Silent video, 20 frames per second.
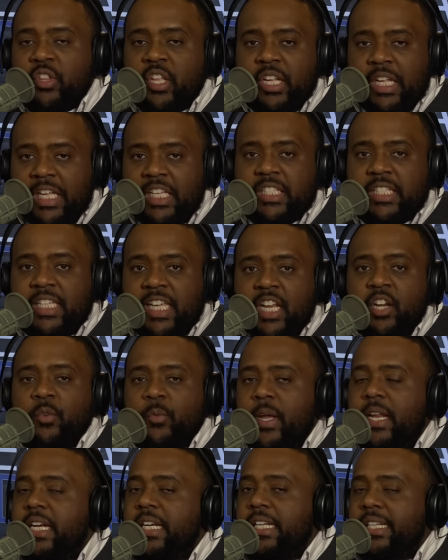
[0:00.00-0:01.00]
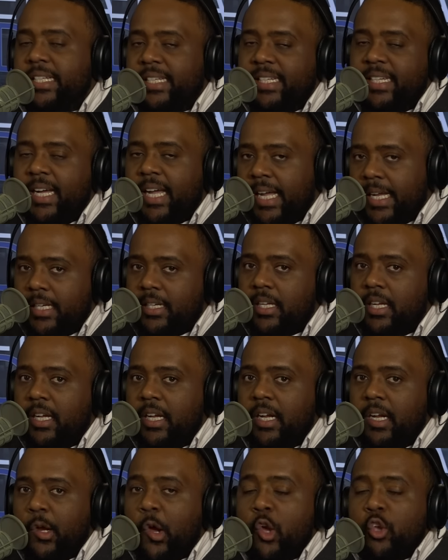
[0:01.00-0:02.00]
He's getting ready to gut
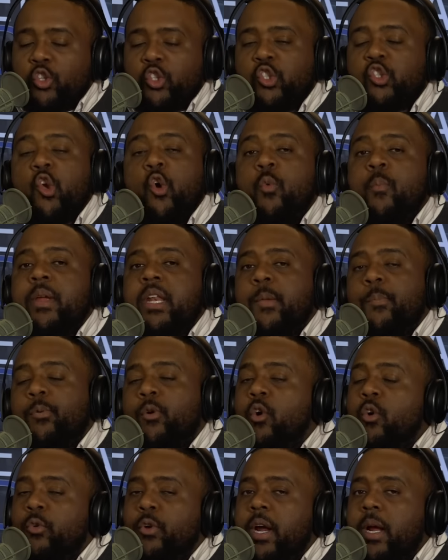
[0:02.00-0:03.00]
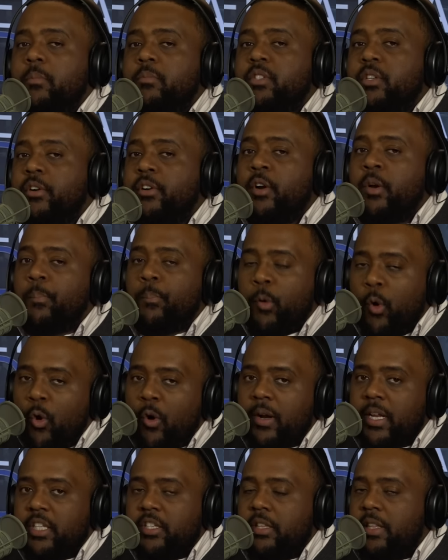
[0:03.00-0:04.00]
so many programs that are
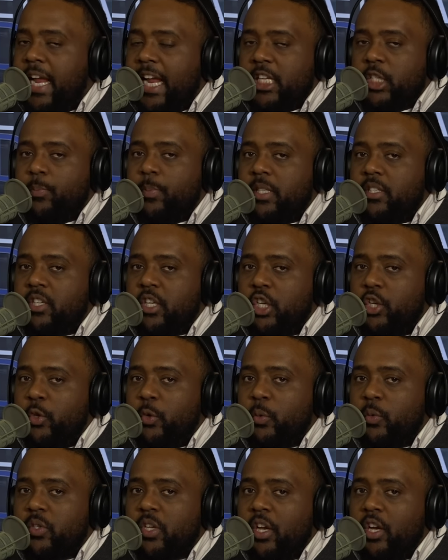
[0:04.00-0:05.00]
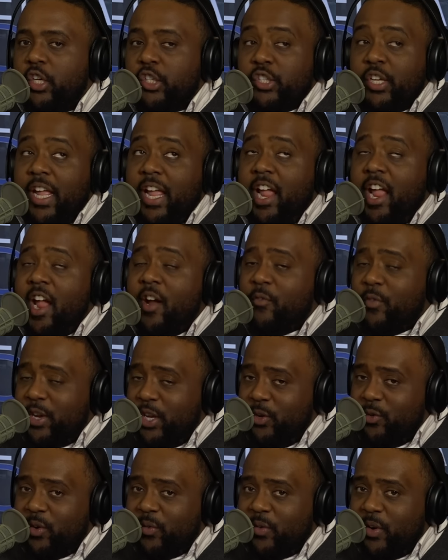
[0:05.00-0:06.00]
important to the HBCUs, to every
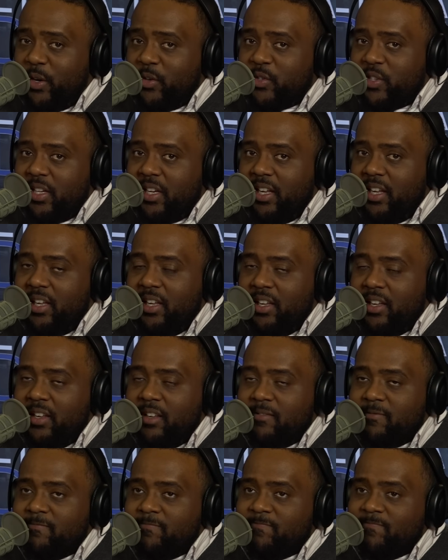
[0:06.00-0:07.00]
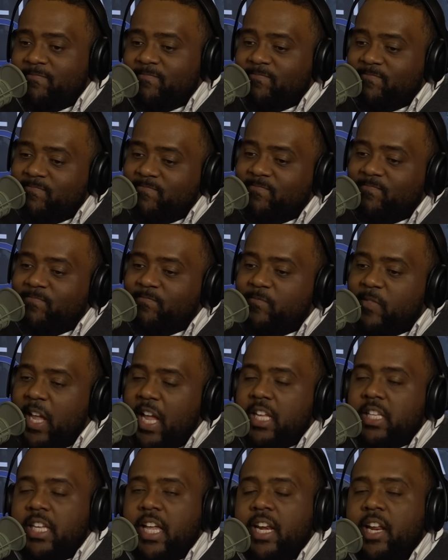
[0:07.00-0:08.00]
university,
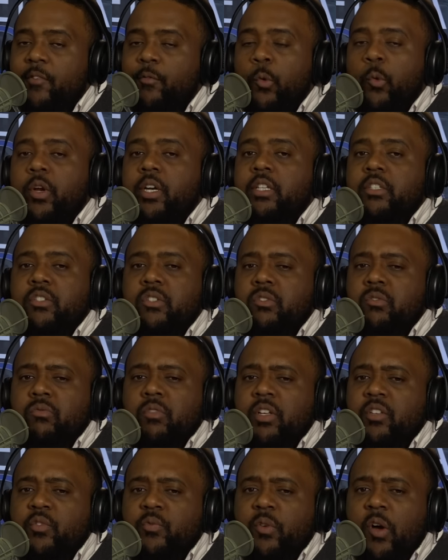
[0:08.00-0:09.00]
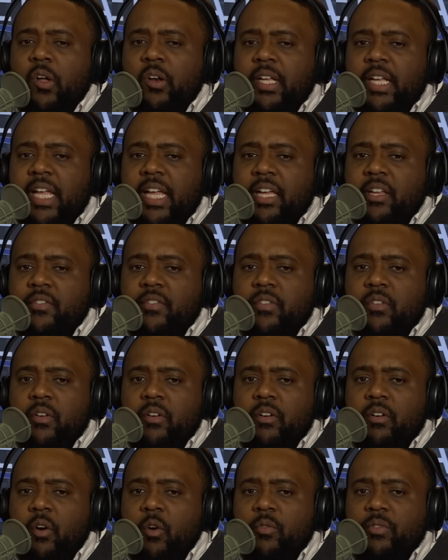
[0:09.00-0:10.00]
and yet everyone is falling heads
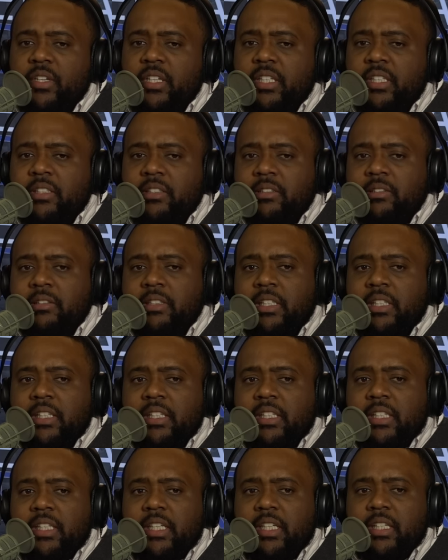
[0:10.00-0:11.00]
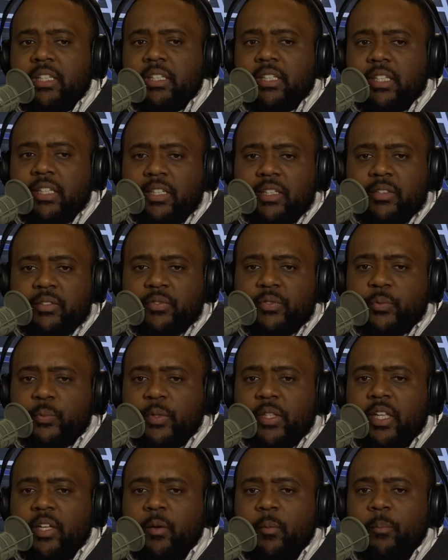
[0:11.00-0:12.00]
over heel in love
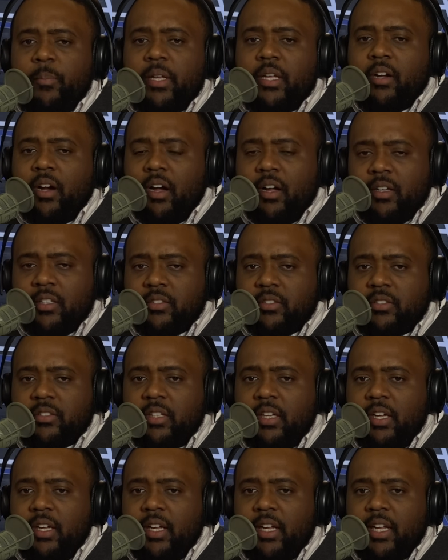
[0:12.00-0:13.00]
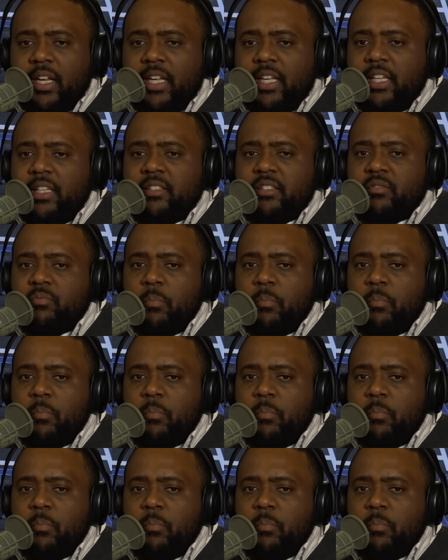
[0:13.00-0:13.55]
with him because he